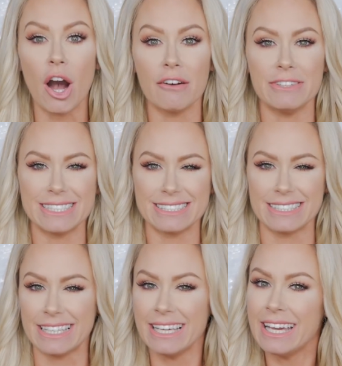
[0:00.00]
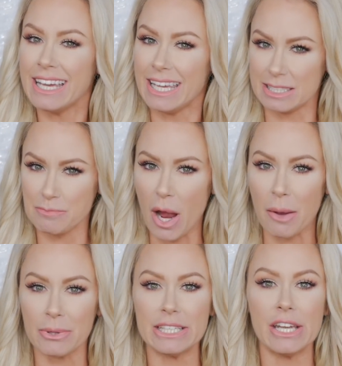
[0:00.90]
Obviously, it's
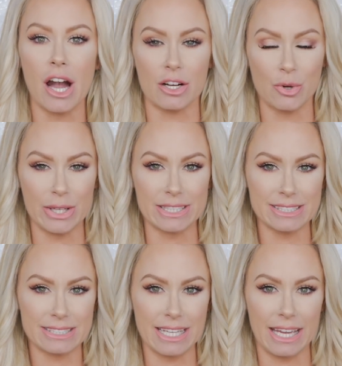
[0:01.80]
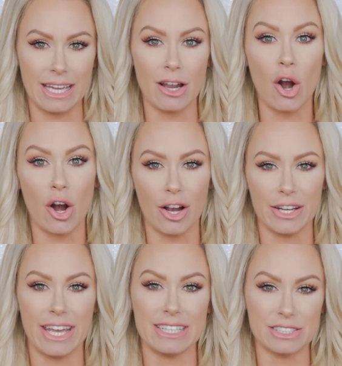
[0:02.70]
probably not going to stay
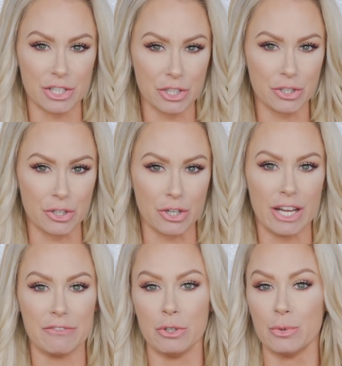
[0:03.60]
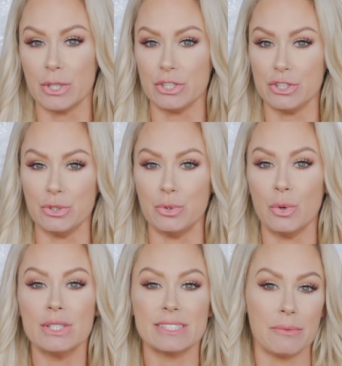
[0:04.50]
on and secure if you were to
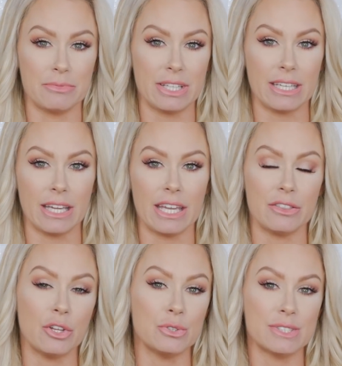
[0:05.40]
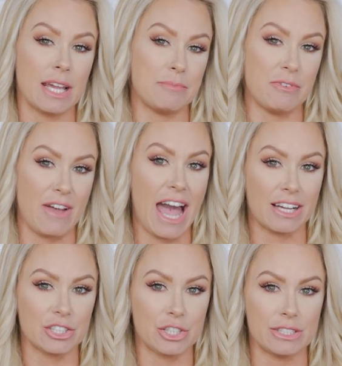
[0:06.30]
do something in those type of
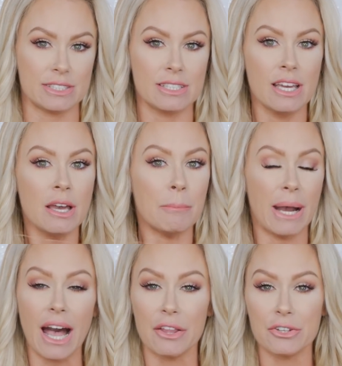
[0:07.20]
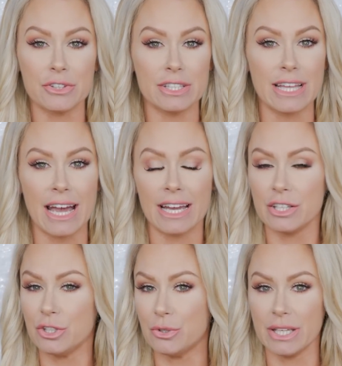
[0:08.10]
actions. But other than
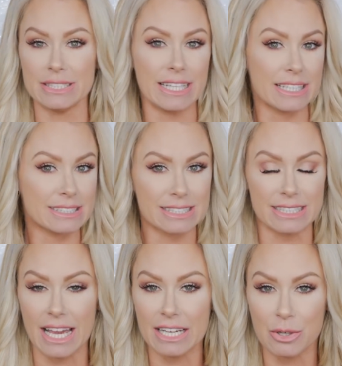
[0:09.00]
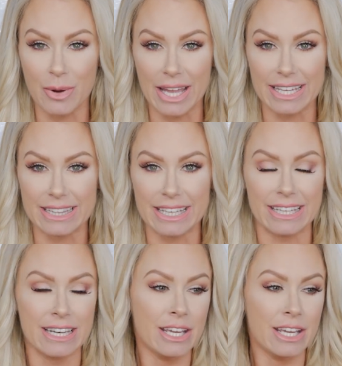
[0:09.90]
that, you can dance the night away in it.